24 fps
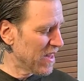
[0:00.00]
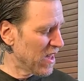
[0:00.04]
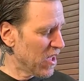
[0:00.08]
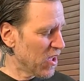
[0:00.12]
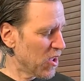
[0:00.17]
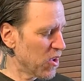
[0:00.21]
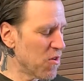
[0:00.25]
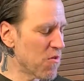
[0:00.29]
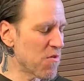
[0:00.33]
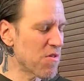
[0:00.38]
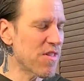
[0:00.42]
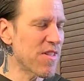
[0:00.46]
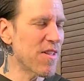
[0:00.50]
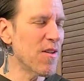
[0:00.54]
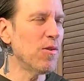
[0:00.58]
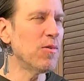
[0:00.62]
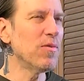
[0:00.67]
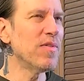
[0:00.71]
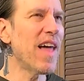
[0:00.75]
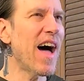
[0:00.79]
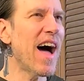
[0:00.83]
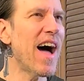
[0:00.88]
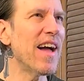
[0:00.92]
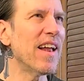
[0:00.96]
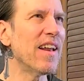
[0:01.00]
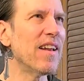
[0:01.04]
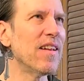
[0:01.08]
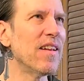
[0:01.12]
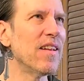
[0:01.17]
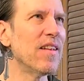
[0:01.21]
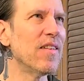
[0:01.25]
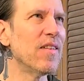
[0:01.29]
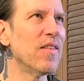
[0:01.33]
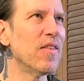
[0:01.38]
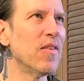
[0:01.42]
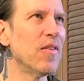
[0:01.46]
you're still not
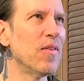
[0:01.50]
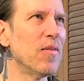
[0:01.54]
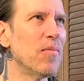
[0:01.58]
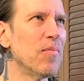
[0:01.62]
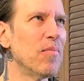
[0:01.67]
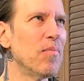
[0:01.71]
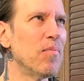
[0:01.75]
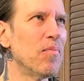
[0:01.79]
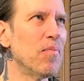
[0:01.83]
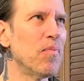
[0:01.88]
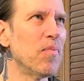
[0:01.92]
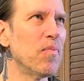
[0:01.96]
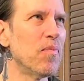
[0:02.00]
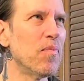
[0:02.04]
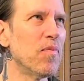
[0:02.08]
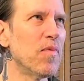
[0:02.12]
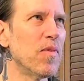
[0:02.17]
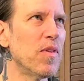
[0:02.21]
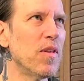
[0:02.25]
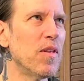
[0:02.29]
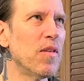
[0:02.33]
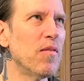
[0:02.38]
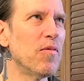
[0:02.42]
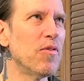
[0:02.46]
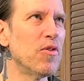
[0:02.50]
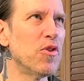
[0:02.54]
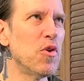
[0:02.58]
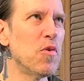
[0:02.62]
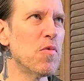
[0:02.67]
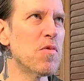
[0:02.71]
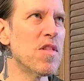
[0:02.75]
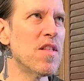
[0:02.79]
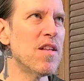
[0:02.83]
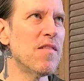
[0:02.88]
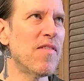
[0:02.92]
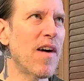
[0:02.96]

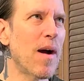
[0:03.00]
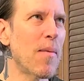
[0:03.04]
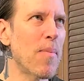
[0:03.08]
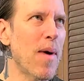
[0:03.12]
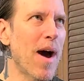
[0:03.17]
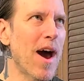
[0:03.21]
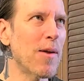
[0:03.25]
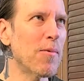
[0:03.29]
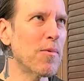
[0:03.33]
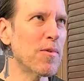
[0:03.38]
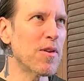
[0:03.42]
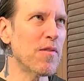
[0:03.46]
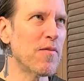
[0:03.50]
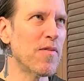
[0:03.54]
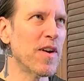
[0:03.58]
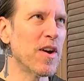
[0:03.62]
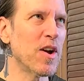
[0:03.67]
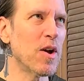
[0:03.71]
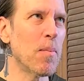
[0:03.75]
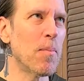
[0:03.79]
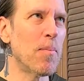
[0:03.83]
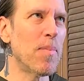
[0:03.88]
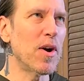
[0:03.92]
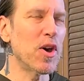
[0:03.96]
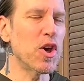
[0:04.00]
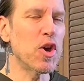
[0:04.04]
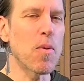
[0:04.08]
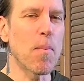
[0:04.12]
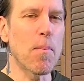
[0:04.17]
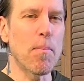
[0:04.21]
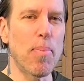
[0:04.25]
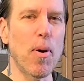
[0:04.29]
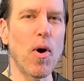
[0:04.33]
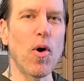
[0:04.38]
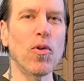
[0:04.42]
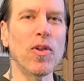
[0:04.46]
using the vibrato with your finger, but you're
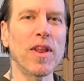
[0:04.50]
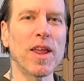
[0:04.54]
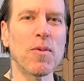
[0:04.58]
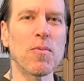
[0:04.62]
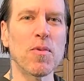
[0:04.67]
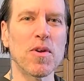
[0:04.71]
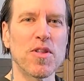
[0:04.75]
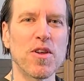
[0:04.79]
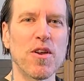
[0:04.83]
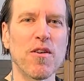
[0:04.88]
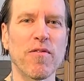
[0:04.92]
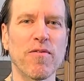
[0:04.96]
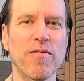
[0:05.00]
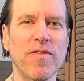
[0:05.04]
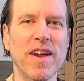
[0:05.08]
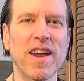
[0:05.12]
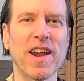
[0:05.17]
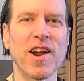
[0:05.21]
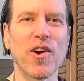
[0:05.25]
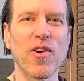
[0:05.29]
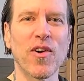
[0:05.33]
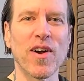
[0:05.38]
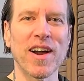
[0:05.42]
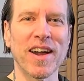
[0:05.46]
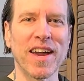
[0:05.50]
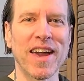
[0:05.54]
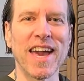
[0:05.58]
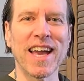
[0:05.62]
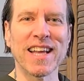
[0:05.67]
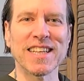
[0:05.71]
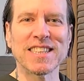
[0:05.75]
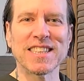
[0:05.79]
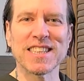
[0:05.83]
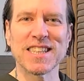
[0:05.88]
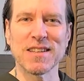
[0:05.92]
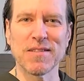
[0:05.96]
pulling with your finger
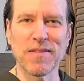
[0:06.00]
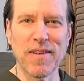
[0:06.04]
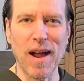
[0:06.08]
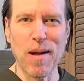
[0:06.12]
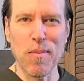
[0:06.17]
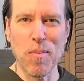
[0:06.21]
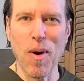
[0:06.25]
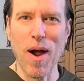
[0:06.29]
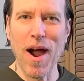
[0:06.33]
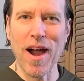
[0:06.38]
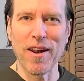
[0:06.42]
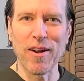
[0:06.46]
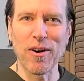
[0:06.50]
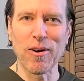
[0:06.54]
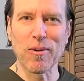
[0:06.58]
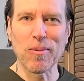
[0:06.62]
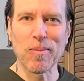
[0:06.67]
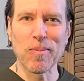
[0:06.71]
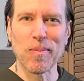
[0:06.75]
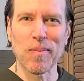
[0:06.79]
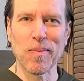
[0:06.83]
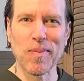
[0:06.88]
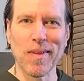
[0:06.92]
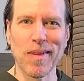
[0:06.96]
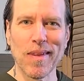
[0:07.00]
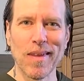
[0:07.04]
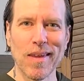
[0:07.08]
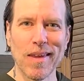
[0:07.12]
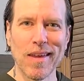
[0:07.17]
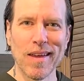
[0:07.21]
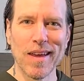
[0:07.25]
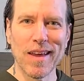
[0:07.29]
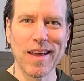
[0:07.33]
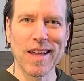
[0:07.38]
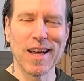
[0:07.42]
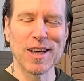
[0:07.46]
against the vibrato.
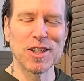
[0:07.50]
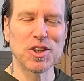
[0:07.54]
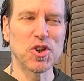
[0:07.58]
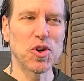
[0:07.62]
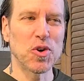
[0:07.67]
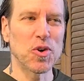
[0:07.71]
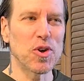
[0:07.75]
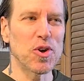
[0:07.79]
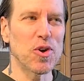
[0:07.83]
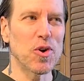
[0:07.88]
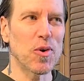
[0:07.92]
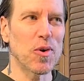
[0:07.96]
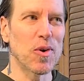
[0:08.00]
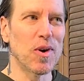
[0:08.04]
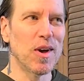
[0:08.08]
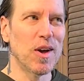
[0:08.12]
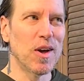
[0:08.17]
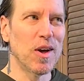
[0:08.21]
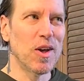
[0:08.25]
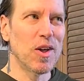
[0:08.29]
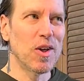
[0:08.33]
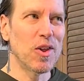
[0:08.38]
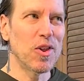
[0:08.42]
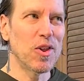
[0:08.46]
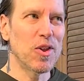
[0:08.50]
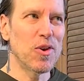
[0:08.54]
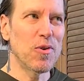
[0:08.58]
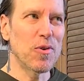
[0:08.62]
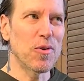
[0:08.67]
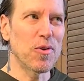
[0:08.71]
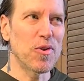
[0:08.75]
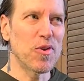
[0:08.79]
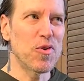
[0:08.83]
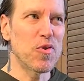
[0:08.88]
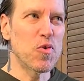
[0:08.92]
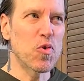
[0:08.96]
Because
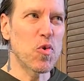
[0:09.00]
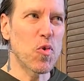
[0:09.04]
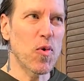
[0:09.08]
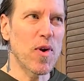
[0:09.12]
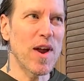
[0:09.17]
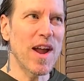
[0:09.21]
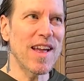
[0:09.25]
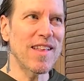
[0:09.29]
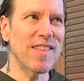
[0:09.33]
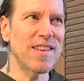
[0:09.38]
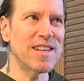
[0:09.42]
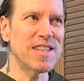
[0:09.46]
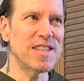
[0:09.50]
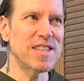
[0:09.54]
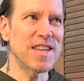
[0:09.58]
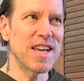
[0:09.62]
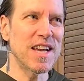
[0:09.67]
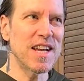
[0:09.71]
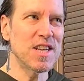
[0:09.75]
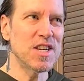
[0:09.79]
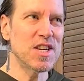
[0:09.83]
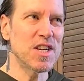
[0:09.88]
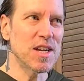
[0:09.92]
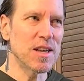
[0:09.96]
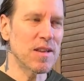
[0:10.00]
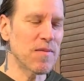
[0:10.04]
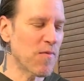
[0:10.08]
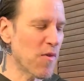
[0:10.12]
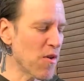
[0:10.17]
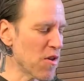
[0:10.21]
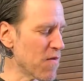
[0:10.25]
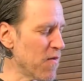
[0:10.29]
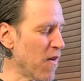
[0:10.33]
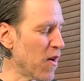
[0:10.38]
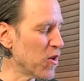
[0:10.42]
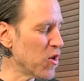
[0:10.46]
you create this tension.
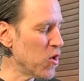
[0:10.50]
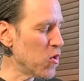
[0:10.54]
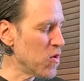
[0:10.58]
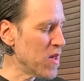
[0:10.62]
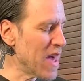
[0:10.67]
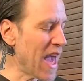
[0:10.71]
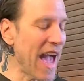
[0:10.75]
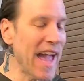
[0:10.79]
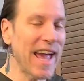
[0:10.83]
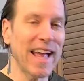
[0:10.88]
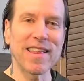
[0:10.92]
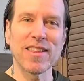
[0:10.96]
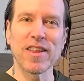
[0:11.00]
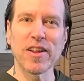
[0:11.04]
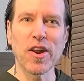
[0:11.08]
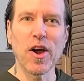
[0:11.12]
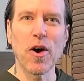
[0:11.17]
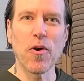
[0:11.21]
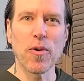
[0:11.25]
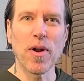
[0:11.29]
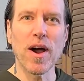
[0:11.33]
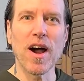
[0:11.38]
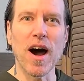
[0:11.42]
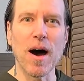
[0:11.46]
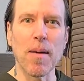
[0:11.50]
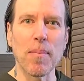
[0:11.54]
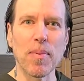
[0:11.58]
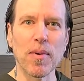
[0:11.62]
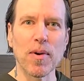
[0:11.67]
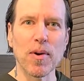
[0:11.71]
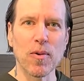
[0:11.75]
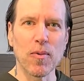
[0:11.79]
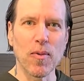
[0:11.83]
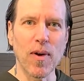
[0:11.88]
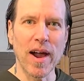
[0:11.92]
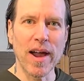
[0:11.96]
First of all, you yank the note up,
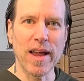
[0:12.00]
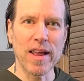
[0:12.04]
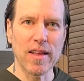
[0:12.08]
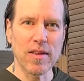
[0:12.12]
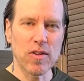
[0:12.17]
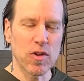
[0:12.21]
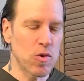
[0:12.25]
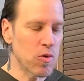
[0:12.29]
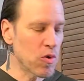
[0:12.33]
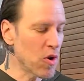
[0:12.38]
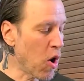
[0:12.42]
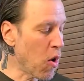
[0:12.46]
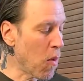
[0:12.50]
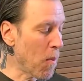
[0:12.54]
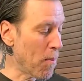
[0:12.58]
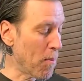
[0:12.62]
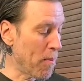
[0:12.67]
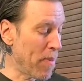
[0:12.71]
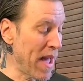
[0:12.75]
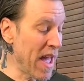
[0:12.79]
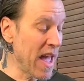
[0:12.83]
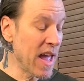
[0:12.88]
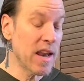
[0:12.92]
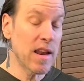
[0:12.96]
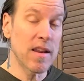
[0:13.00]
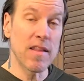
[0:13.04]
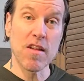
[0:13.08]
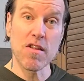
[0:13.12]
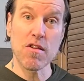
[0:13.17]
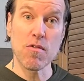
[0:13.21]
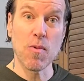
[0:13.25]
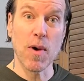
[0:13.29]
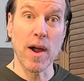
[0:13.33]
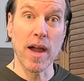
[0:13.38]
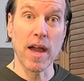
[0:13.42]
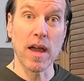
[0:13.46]
right? You don't bend this
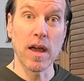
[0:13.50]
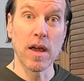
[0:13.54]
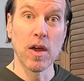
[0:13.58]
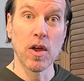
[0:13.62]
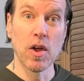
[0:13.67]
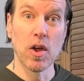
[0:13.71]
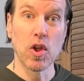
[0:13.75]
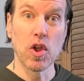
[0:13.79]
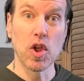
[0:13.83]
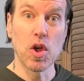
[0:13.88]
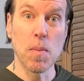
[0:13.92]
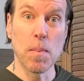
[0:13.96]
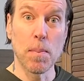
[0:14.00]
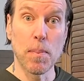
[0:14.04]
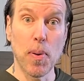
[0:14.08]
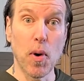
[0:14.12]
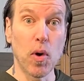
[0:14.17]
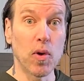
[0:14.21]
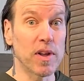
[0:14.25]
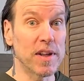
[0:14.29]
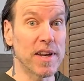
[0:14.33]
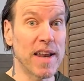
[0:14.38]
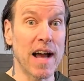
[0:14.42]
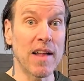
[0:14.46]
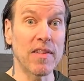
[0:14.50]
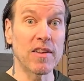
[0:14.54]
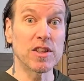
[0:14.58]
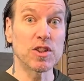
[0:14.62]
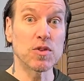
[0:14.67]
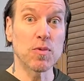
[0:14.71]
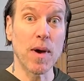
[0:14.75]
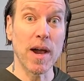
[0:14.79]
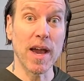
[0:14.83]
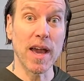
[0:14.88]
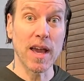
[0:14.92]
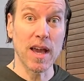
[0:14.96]
way. You pull it down this
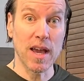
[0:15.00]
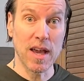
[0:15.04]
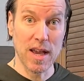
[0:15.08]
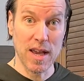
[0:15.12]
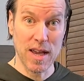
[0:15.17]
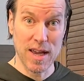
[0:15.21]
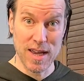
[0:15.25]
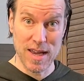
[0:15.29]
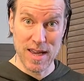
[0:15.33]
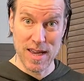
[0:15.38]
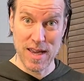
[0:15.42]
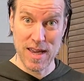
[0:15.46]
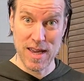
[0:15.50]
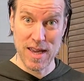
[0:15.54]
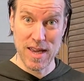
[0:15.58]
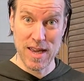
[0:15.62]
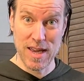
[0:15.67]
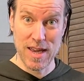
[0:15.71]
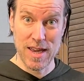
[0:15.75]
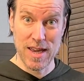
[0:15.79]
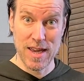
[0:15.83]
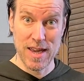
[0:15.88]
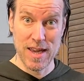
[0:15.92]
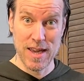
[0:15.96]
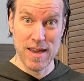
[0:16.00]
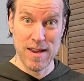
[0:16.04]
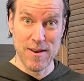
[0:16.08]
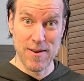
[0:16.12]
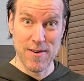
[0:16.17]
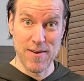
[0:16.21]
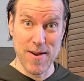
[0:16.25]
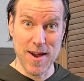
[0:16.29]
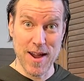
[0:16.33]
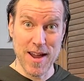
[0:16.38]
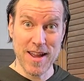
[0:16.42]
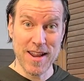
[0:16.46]
way,
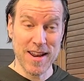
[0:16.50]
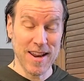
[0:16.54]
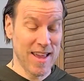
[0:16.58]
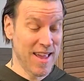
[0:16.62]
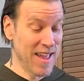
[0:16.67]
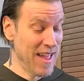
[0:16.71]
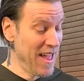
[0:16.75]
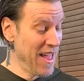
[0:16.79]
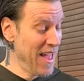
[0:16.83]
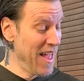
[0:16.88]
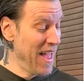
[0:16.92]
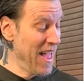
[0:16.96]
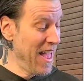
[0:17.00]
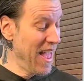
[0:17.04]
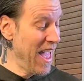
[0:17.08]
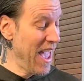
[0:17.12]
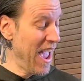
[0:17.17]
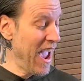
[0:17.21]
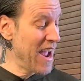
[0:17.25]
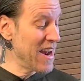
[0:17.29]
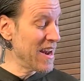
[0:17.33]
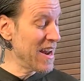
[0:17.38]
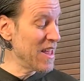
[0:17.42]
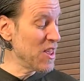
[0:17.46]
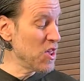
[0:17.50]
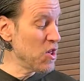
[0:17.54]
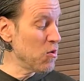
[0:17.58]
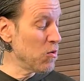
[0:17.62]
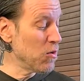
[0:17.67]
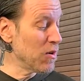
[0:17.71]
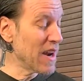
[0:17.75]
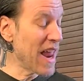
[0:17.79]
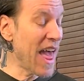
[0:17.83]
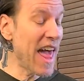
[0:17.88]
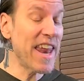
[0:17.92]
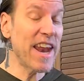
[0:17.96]
right? And then you
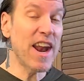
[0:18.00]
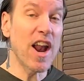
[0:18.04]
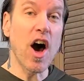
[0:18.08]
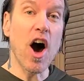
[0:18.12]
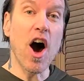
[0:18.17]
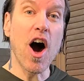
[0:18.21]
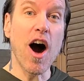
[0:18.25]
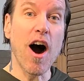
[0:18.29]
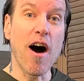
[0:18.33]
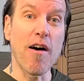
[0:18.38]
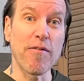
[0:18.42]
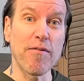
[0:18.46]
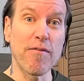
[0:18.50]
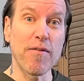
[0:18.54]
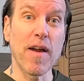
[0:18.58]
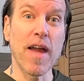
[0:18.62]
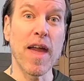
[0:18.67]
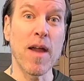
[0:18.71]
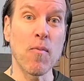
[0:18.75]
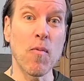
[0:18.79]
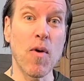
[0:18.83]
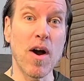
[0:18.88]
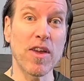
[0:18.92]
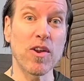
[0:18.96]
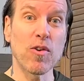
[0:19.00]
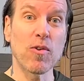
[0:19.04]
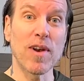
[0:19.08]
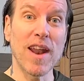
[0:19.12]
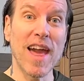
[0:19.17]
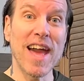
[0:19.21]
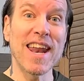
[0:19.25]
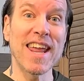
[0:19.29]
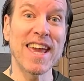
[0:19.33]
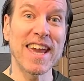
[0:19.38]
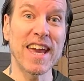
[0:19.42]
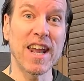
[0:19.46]
let it off. And while you're
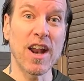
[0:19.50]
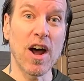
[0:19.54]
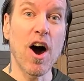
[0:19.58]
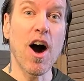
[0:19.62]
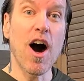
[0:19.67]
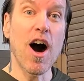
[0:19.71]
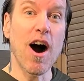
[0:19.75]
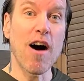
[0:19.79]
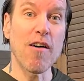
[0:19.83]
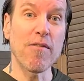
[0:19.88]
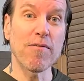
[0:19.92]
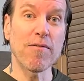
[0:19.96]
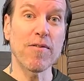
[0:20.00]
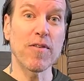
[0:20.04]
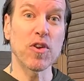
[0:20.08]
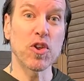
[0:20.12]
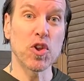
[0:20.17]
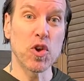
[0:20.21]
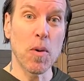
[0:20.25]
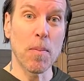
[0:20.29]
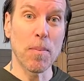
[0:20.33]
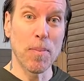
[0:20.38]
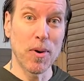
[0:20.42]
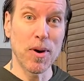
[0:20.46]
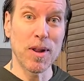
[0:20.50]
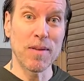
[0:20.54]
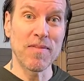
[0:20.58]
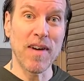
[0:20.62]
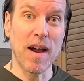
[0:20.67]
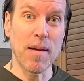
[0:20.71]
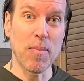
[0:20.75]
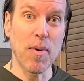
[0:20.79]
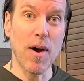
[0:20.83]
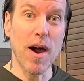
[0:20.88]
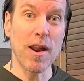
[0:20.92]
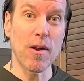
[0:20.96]
letting it off, you're putting
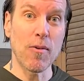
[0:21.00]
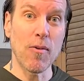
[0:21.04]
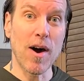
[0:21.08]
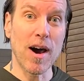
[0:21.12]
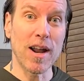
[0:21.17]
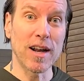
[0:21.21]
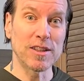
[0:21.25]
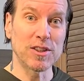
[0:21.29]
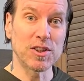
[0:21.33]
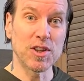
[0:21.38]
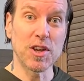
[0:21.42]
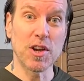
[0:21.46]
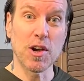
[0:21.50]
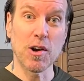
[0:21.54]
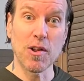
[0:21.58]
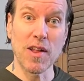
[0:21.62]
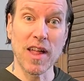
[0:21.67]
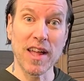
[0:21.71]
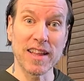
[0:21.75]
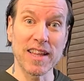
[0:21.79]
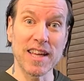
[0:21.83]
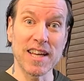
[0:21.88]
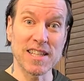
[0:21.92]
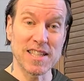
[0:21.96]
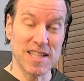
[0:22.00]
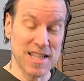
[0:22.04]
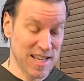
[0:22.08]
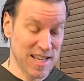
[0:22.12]
vibrato on it. So you go like this.